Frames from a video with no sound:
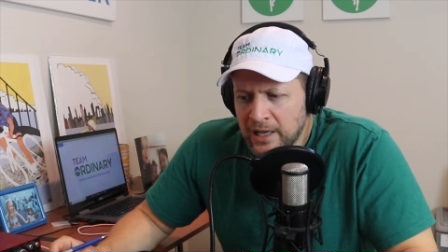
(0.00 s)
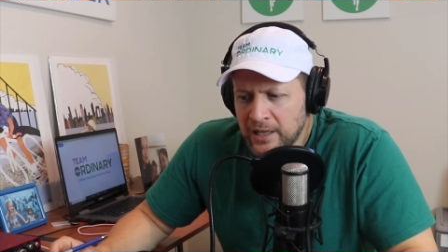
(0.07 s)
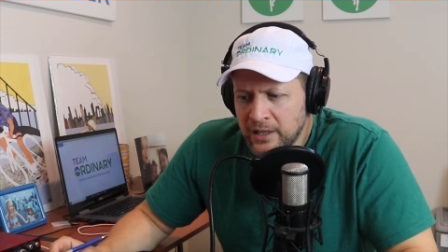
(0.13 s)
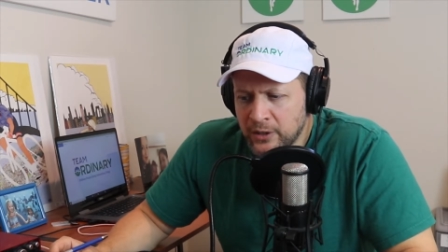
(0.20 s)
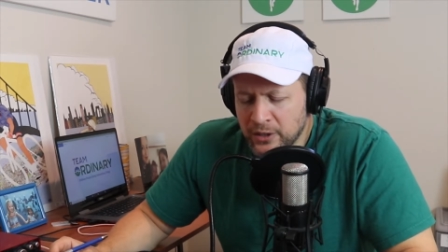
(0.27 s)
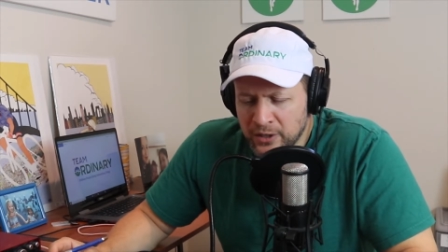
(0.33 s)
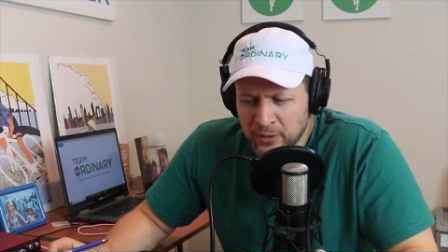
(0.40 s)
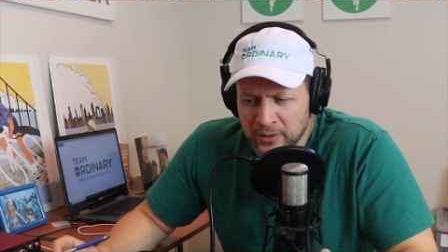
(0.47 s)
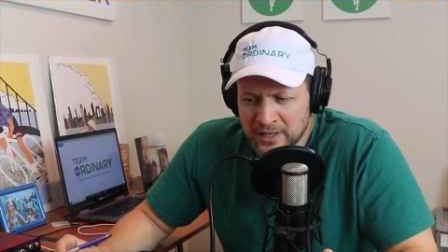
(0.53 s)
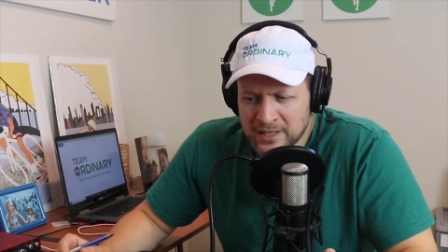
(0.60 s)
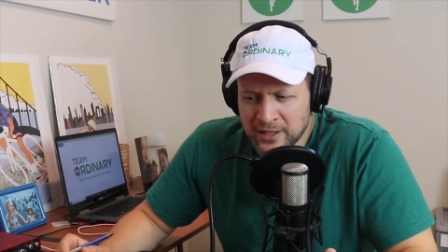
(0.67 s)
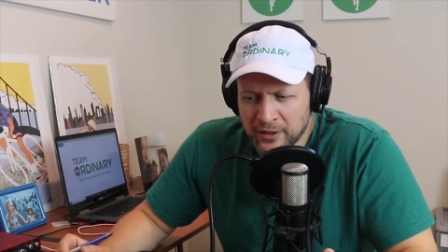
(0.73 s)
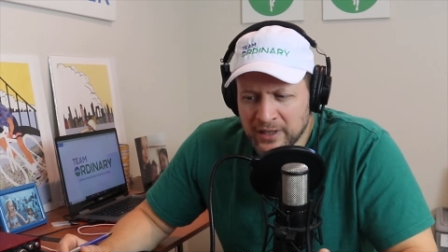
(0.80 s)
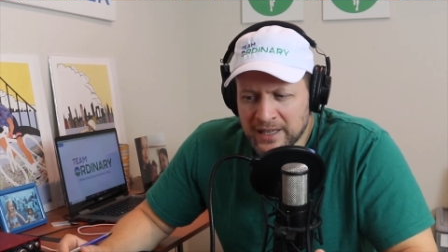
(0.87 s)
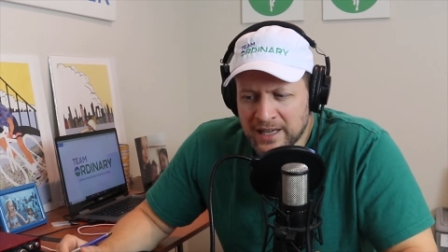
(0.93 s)
you know, you don't
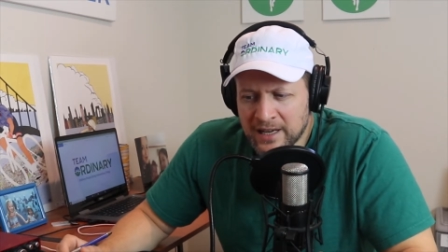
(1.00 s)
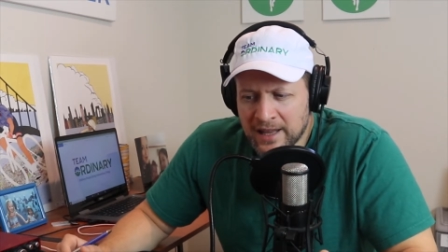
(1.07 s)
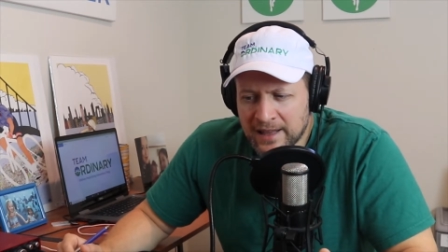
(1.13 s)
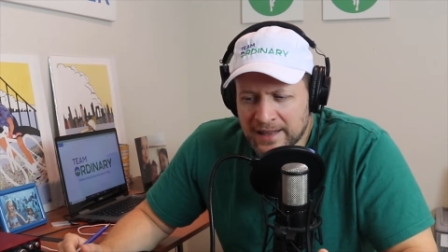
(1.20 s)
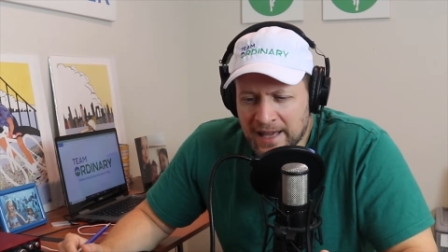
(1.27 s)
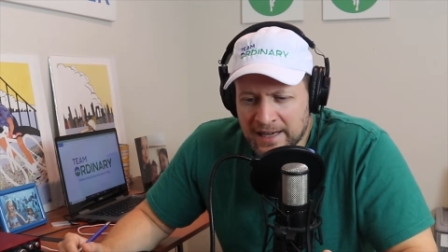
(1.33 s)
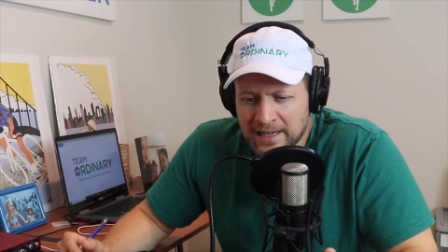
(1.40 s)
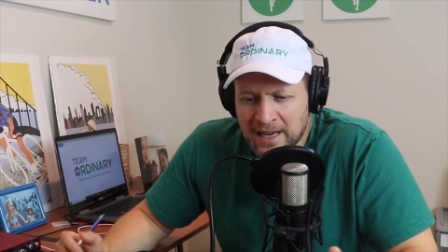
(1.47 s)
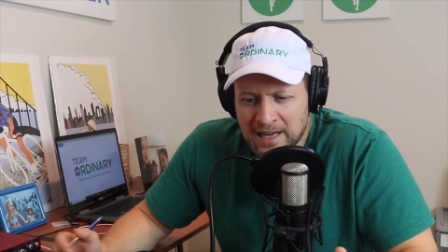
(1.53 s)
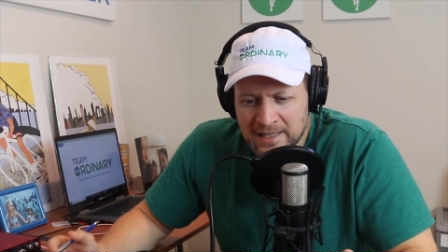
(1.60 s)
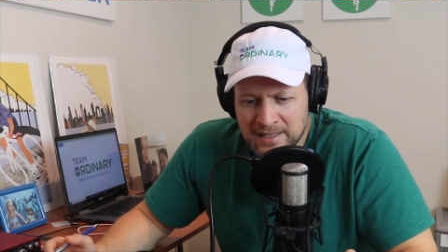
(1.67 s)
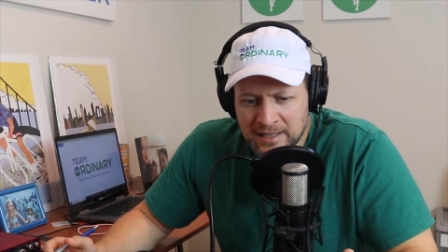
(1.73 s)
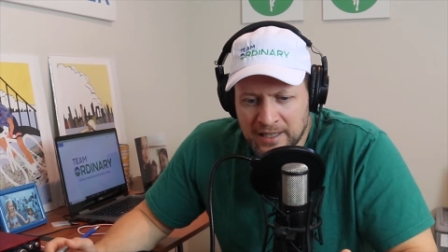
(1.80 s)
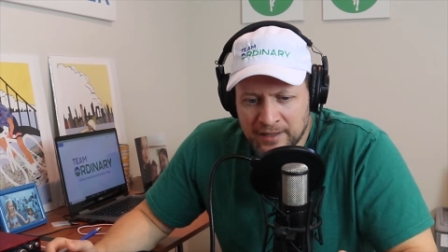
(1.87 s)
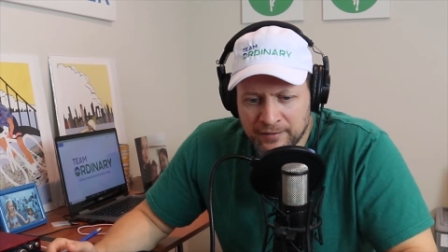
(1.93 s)
necessarily get that
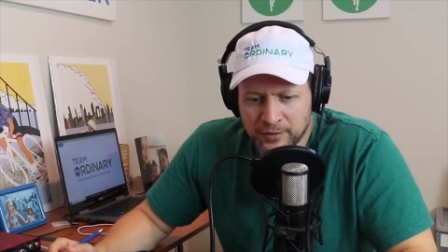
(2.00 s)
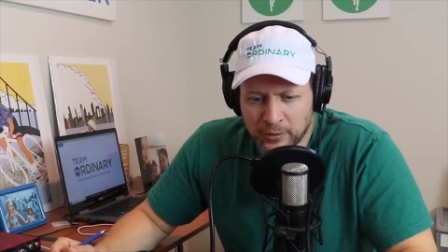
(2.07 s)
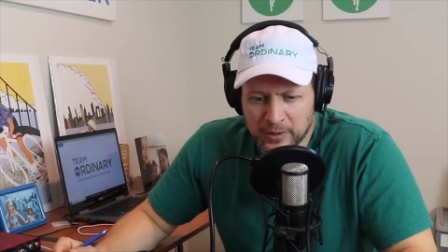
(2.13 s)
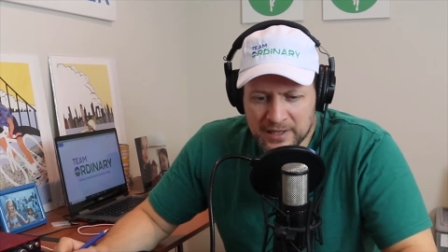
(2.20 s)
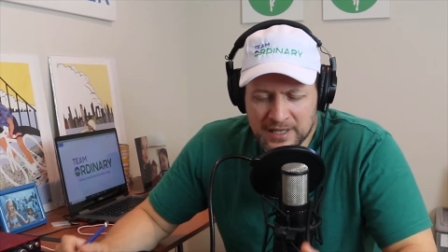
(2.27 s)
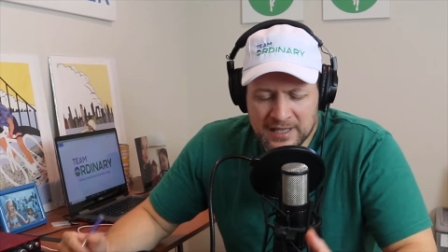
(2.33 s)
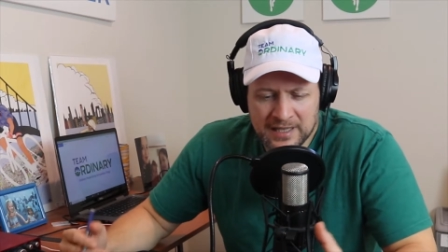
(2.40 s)
constant influence.